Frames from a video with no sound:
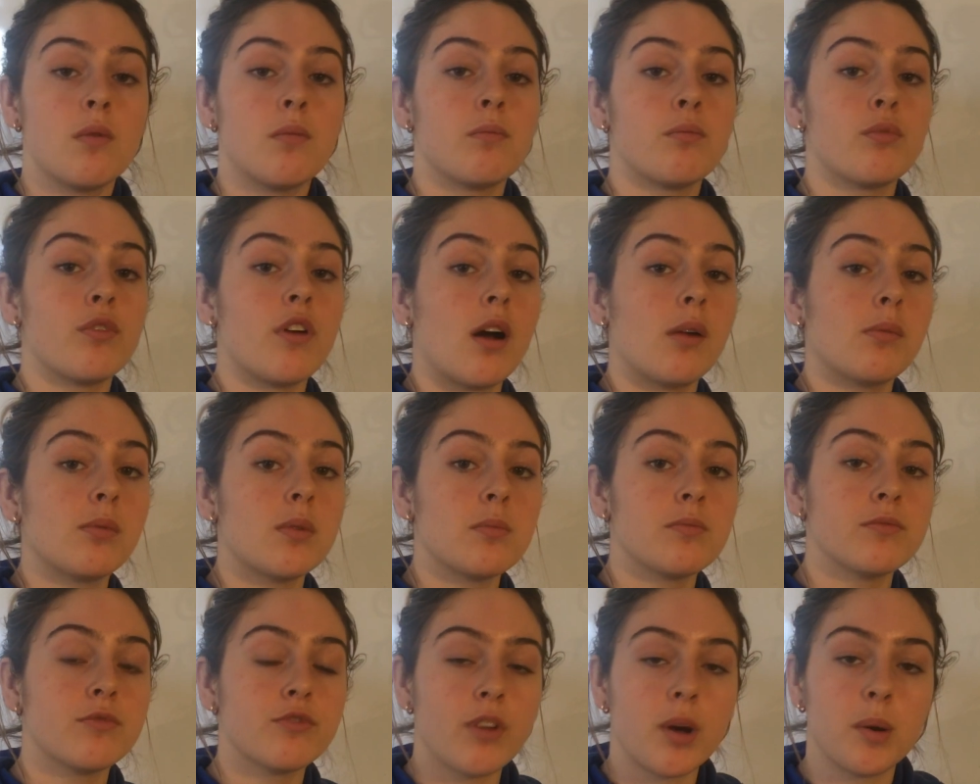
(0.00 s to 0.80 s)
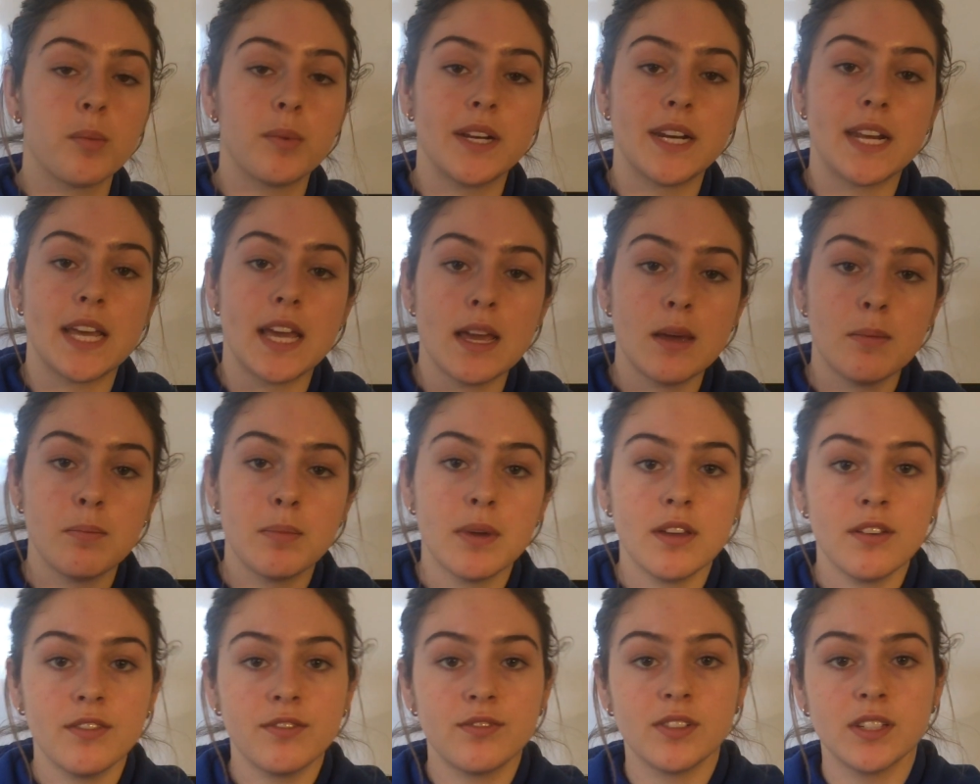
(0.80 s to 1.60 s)
problem from an
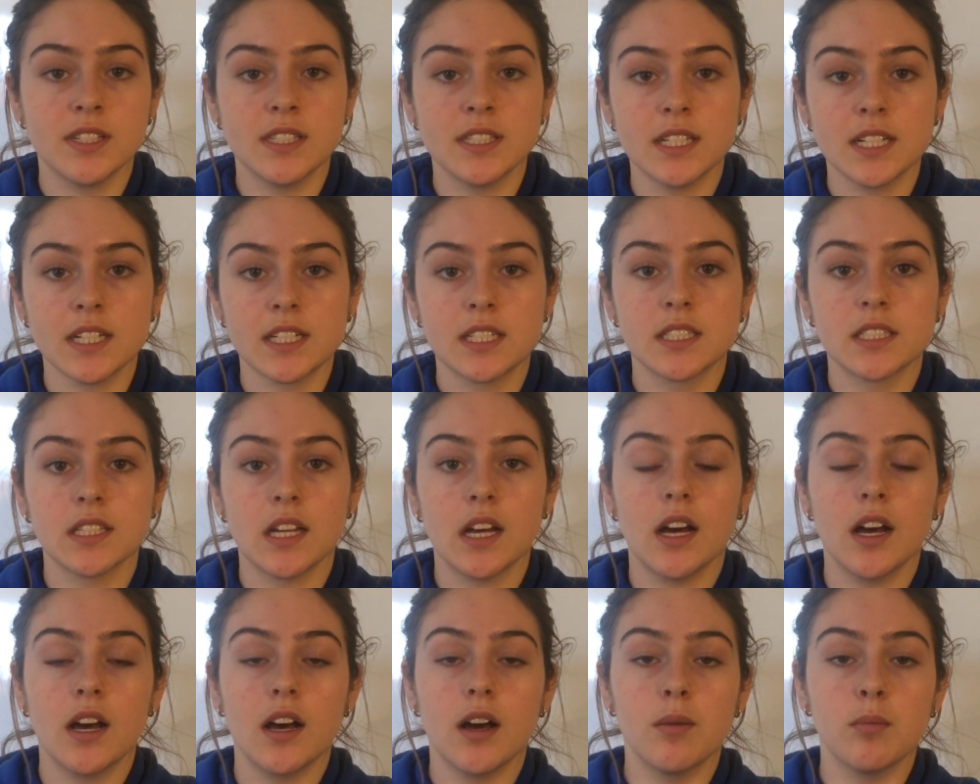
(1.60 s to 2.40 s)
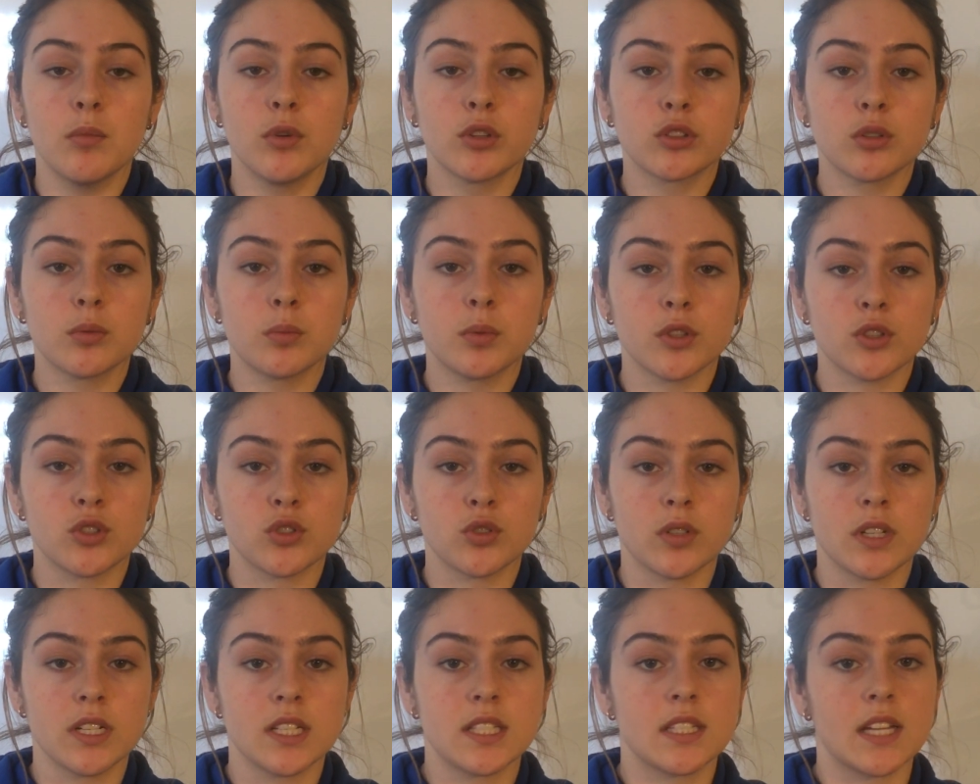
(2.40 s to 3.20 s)
AP Physics multiple
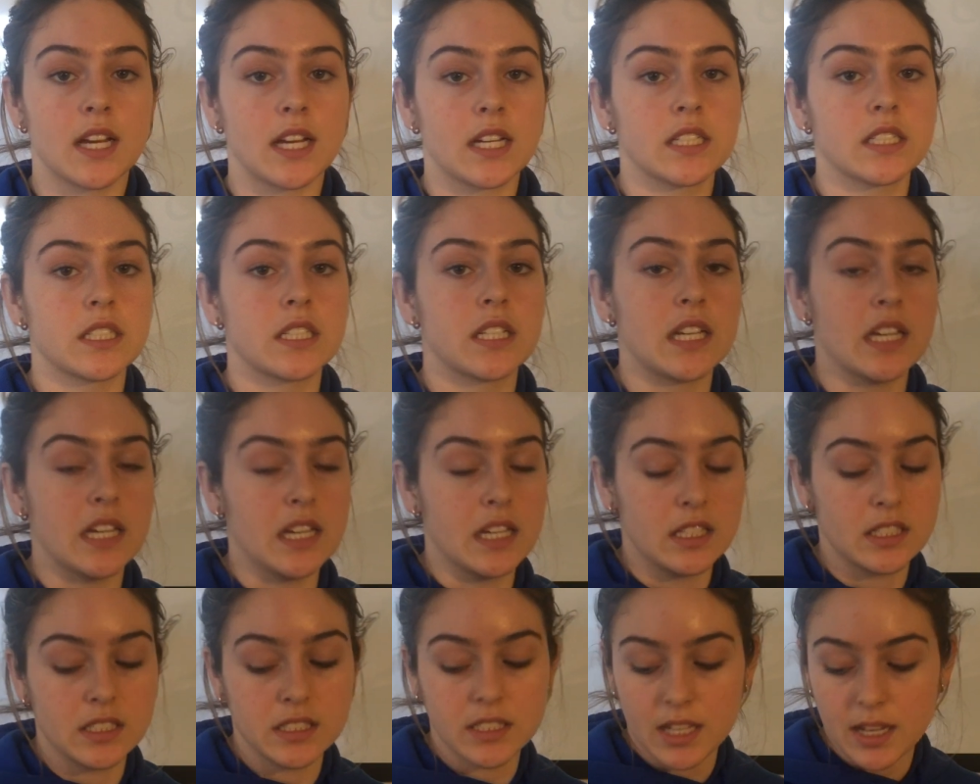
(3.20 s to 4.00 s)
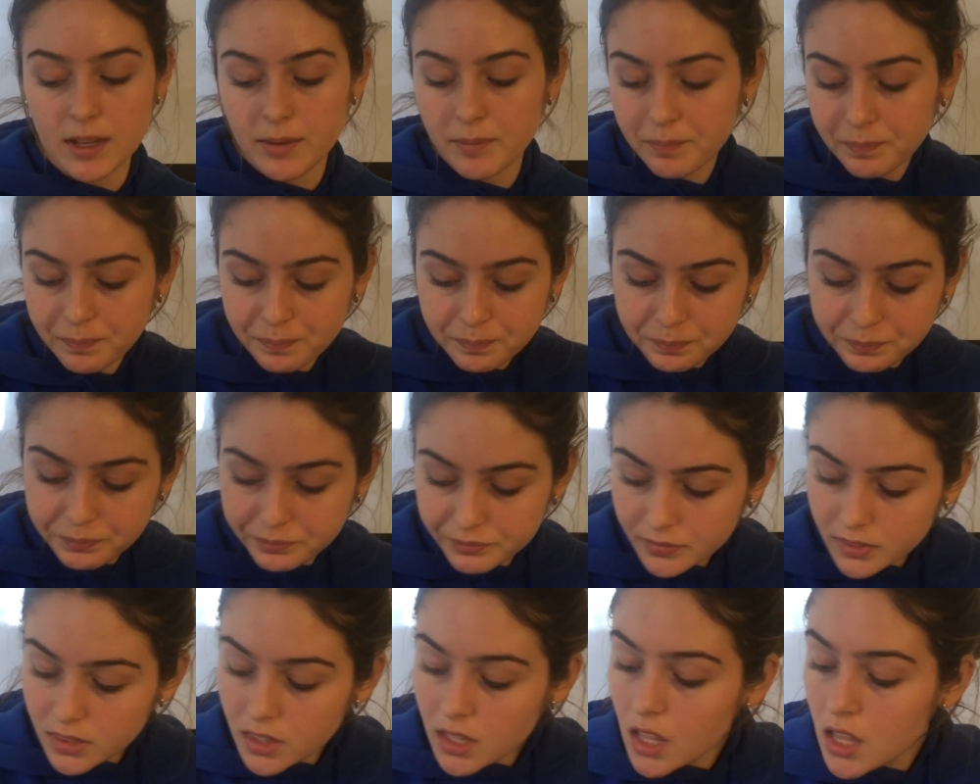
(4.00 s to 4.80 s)
choice section exam.
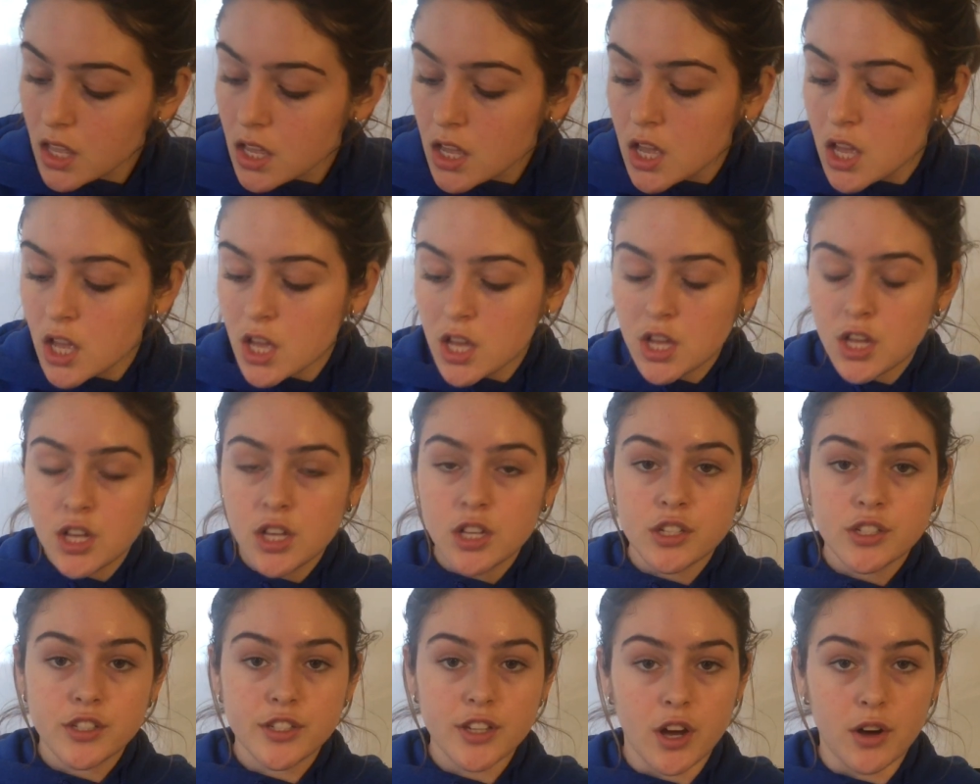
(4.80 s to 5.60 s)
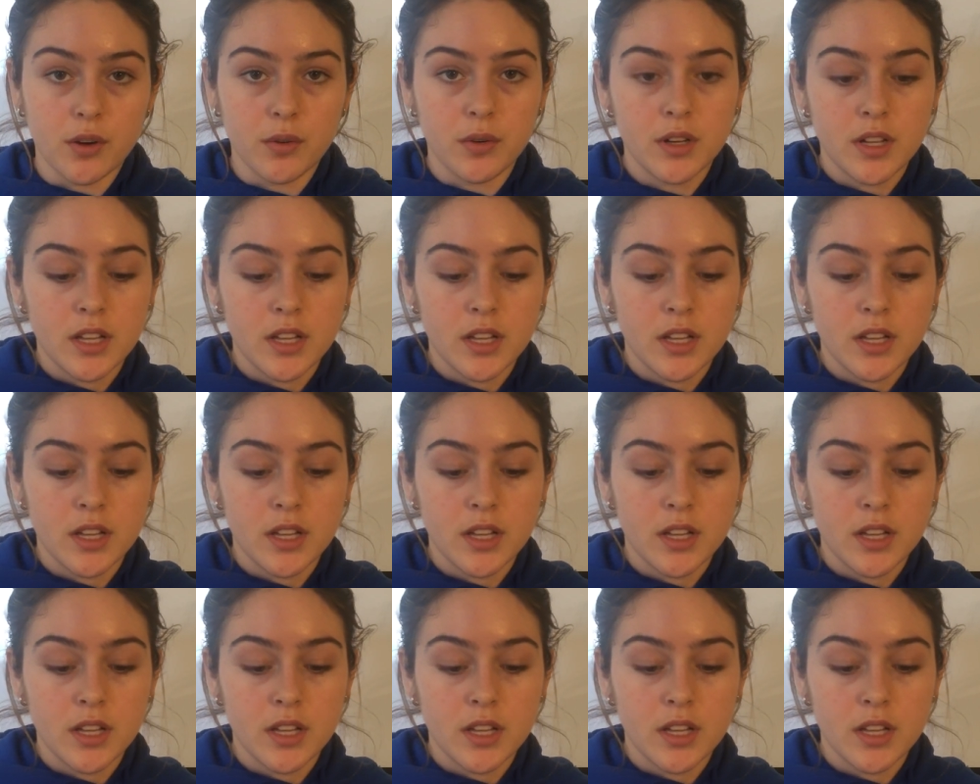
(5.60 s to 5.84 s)
So,